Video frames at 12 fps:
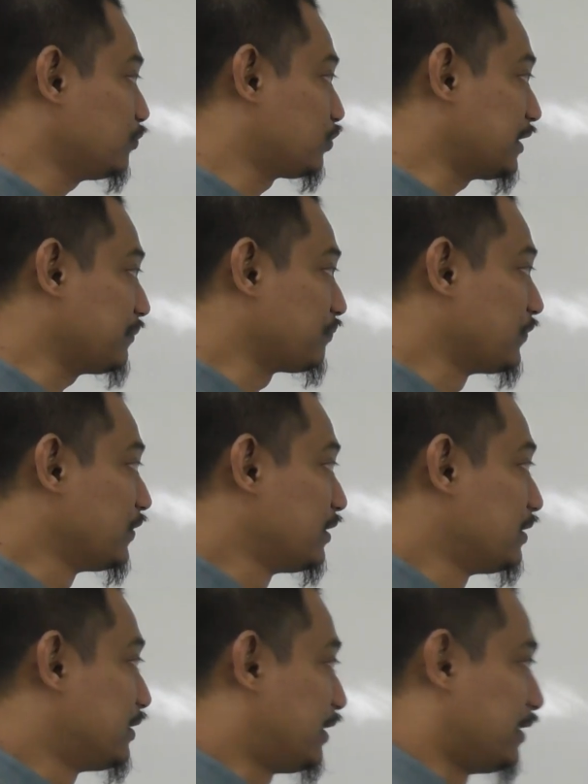Okay,
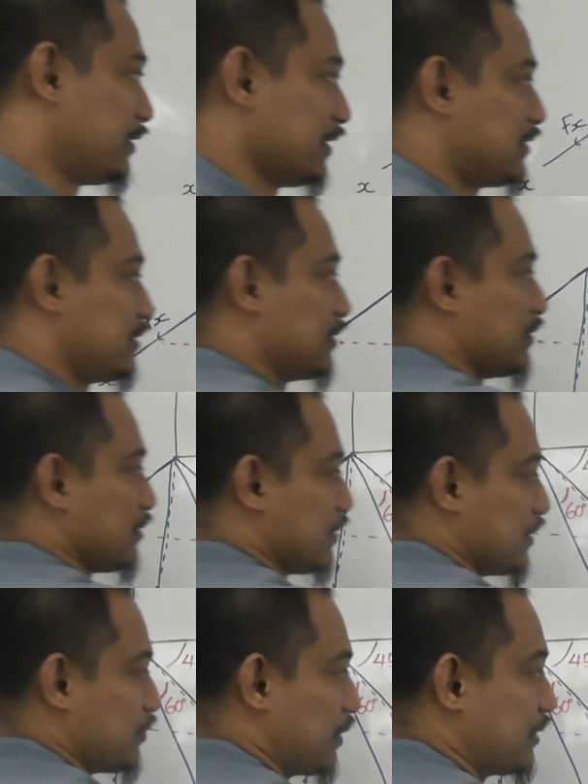and
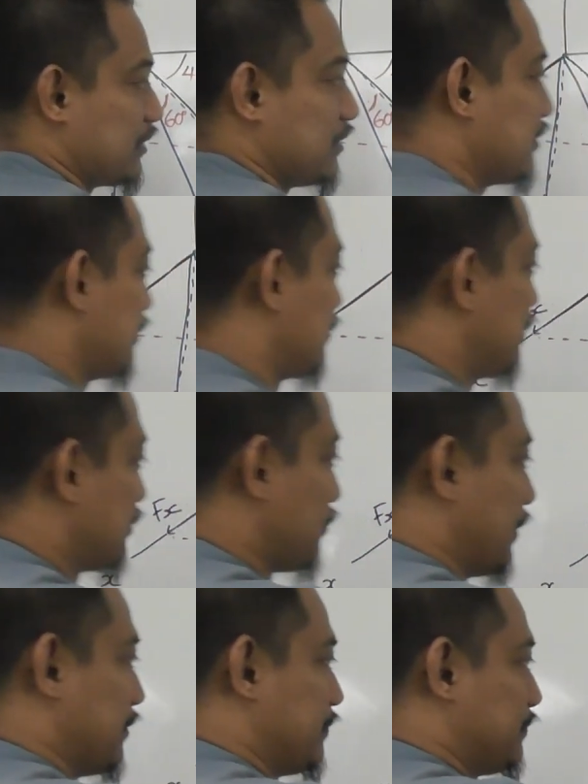this one is this
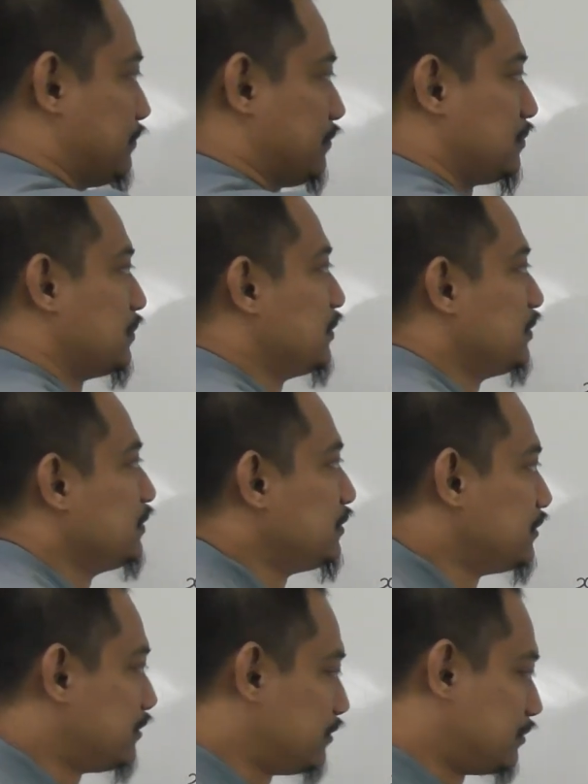one.
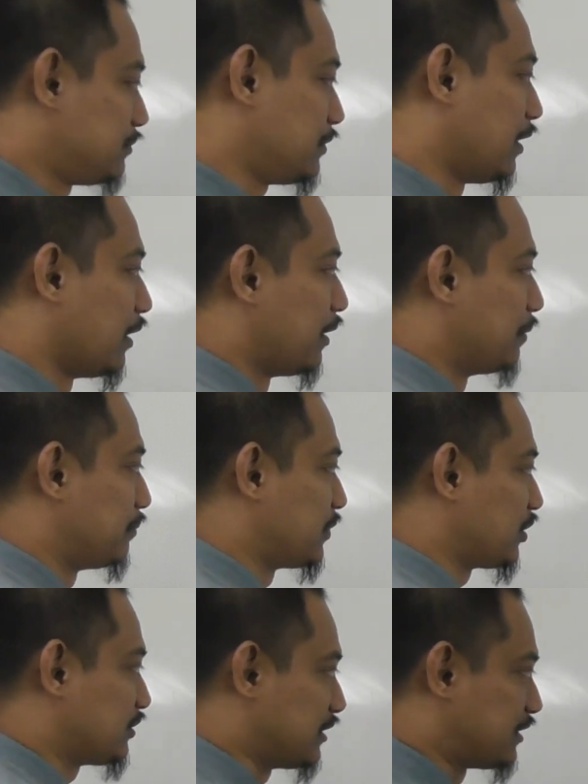
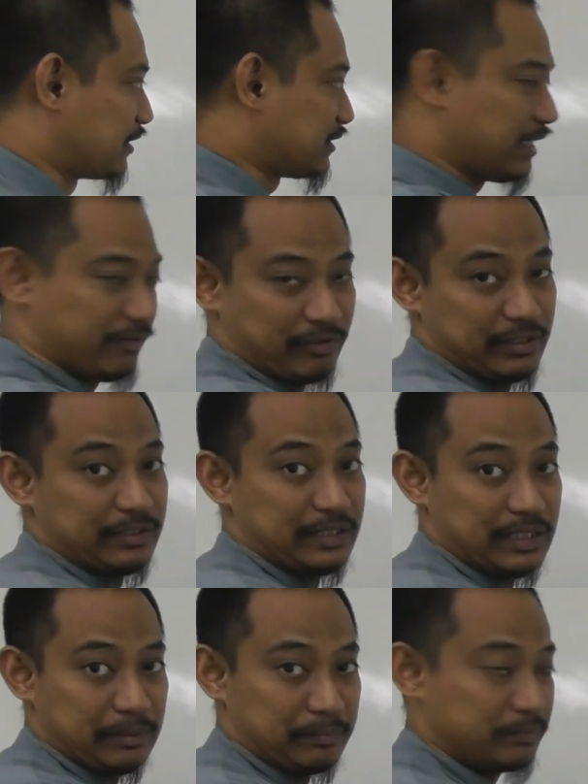Because it doesn't have any
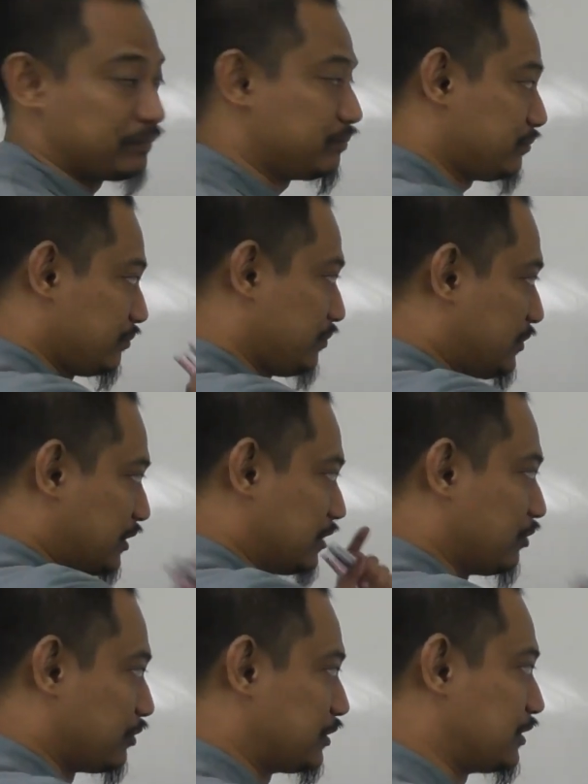name in
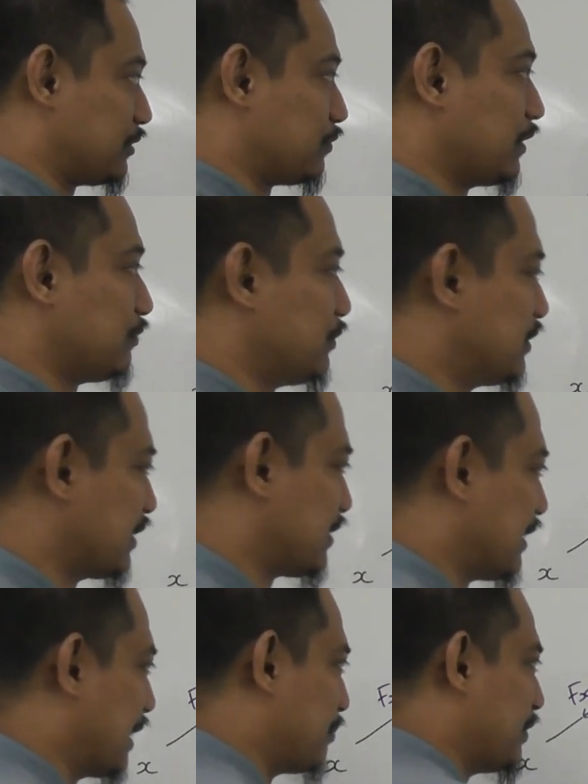the original one, we
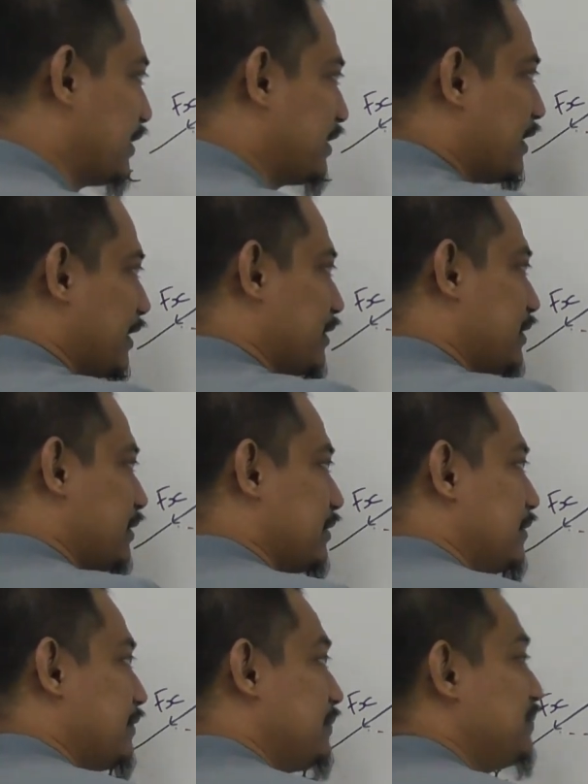just label it like,
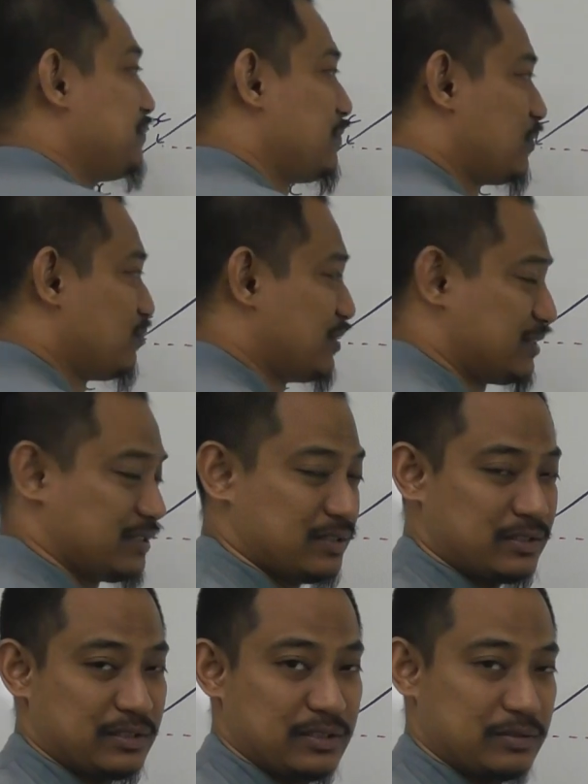what's the
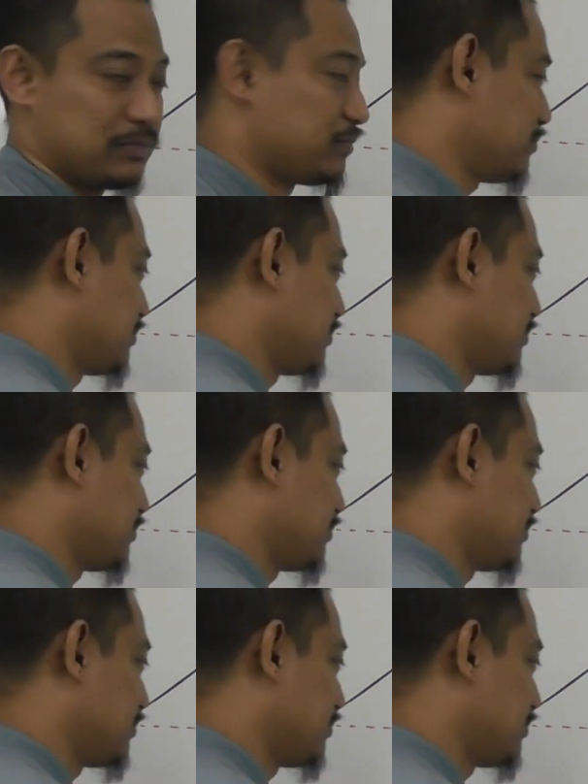easiest?